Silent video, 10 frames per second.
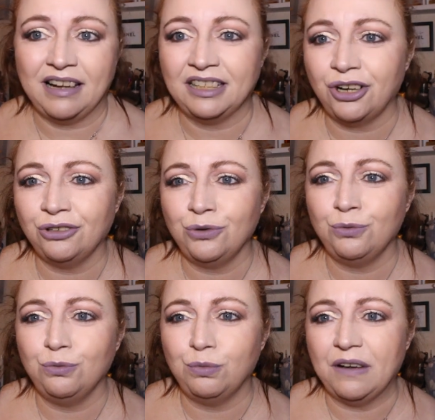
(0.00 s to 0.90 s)
I don't
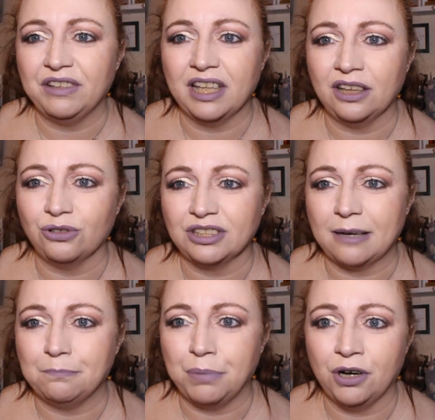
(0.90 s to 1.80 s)
know whether they looked
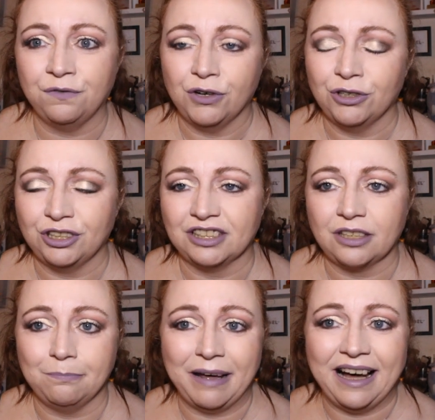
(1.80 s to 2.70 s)
at both orders
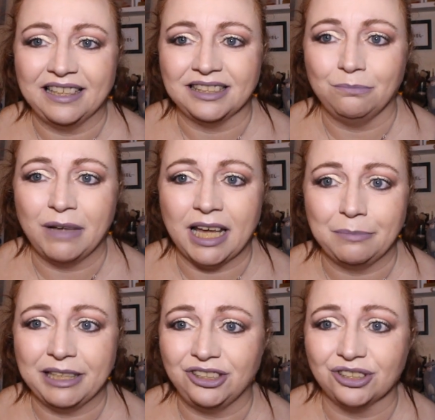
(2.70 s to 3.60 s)
combined and
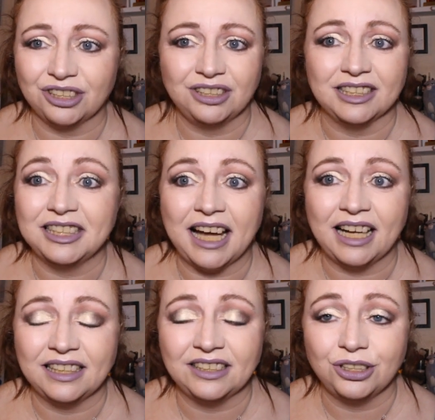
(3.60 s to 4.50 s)
maybe just
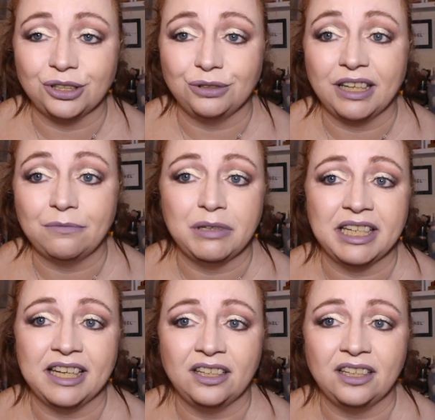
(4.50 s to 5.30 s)
decided to give me